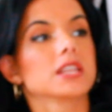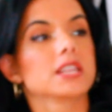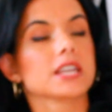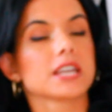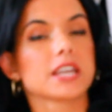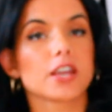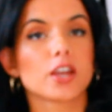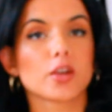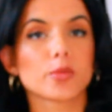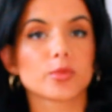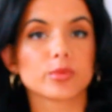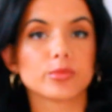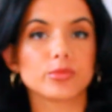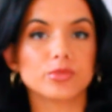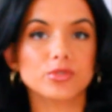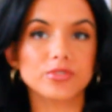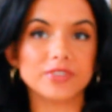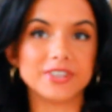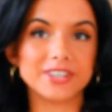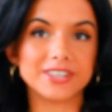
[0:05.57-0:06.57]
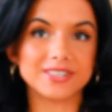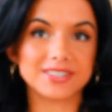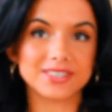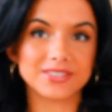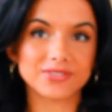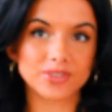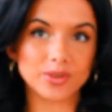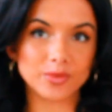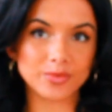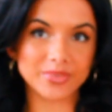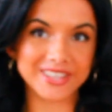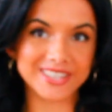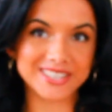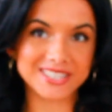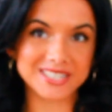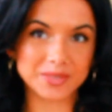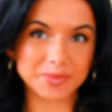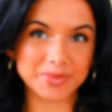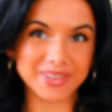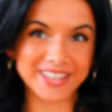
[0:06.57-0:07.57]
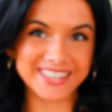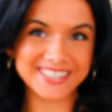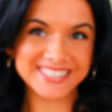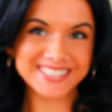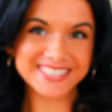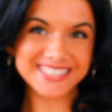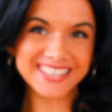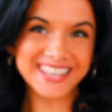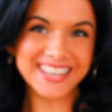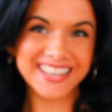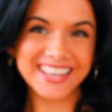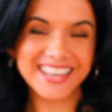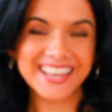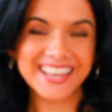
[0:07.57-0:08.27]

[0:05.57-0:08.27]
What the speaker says: the camera moving from place to place.